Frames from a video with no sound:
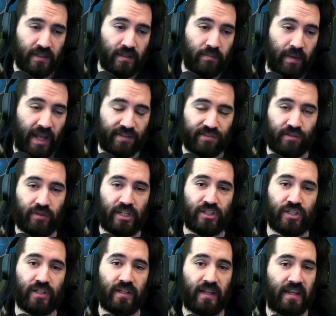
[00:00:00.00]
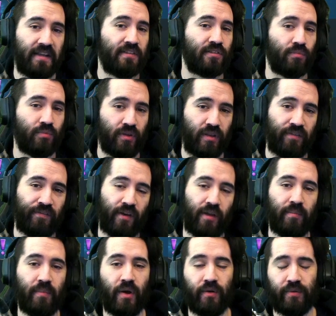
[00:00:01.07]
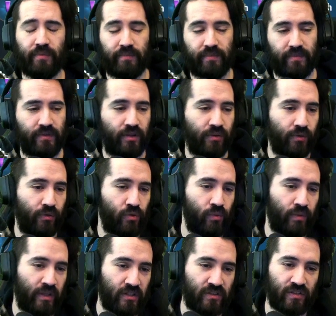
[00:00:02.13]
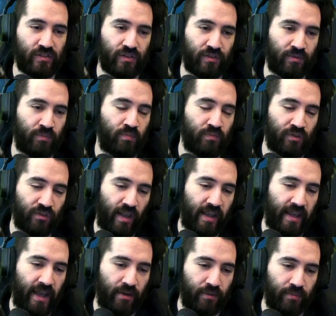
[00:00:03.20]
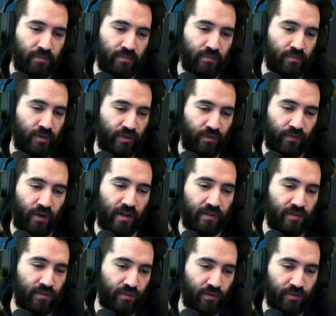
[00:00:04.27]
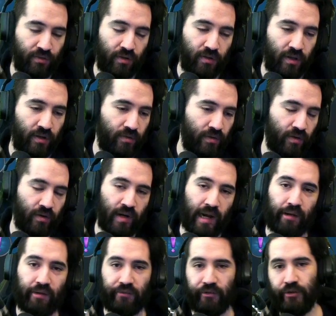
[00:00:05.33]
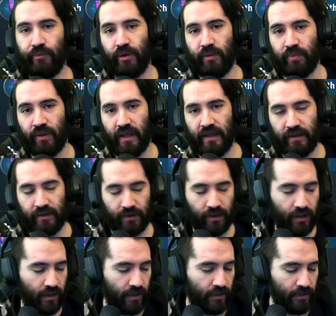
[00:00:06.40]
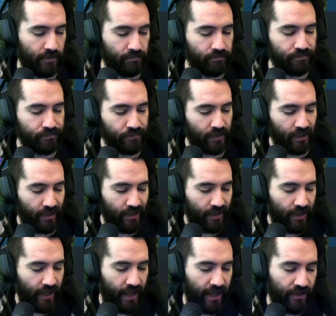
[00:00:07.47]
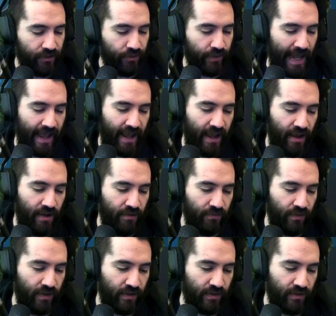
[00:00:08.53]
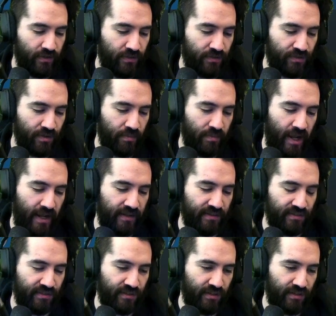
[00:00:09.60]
Escalation is a really fun mode. You get to just slay out with your friends or solo or however you want to play, and you have some nice